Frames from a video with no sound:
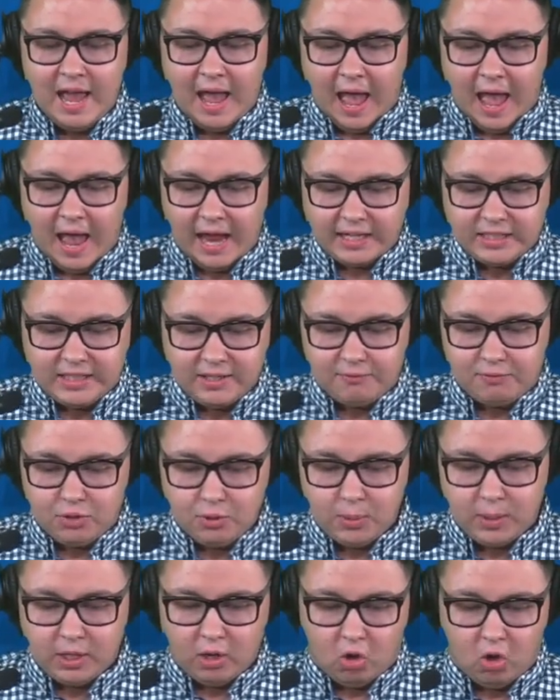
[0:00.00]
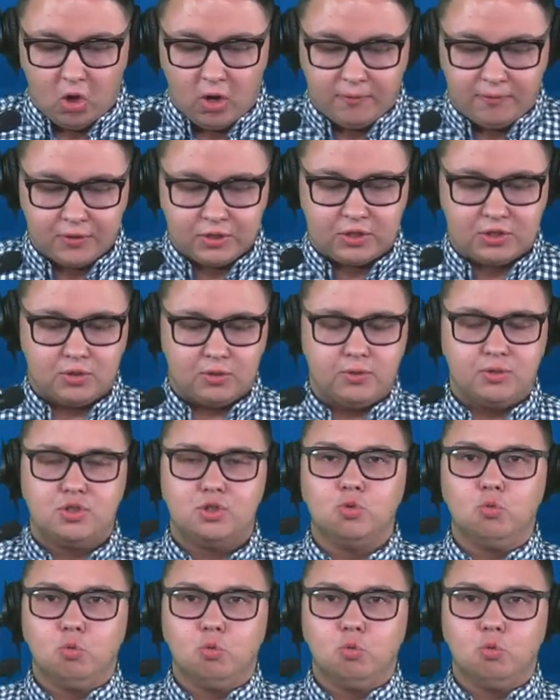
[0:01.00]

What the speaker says: active duty officer to